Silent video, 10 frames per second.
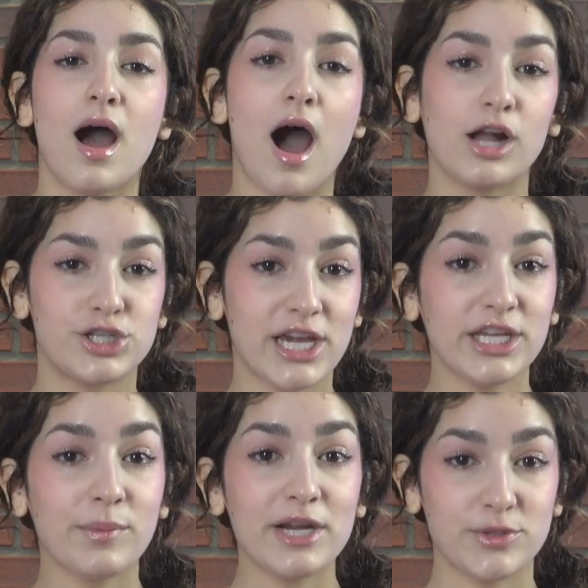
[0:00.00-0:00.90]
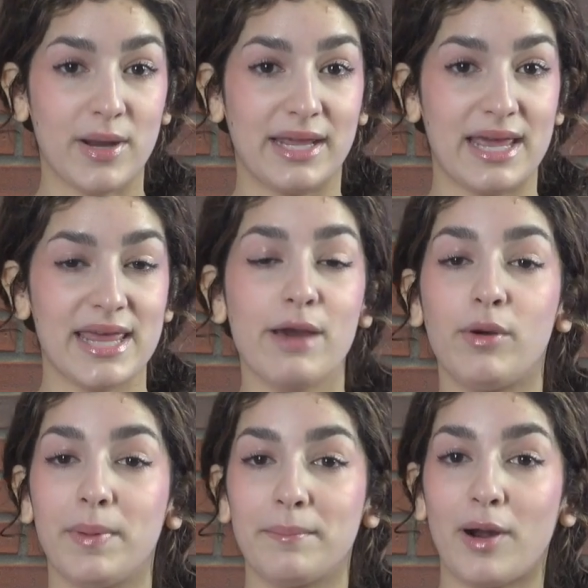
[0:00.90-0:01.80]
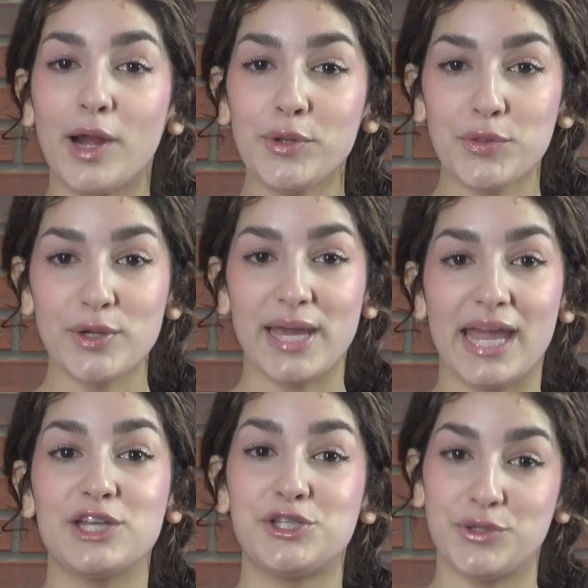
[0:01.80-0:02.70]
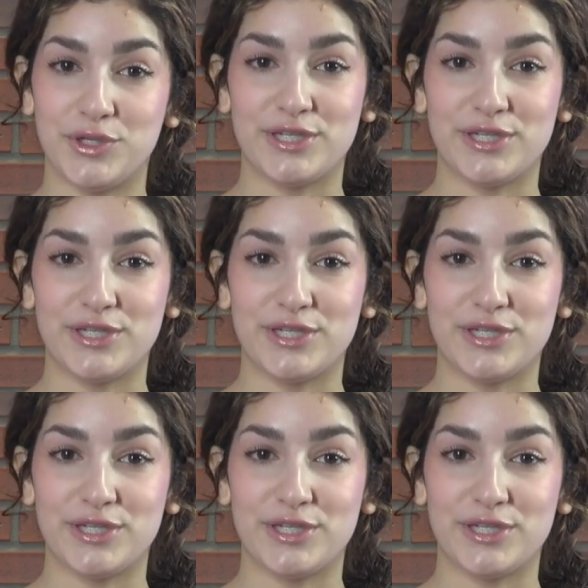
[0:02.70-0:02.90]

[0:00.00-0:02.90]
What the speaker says: On January 20th, it will be Martin Luther King Jr.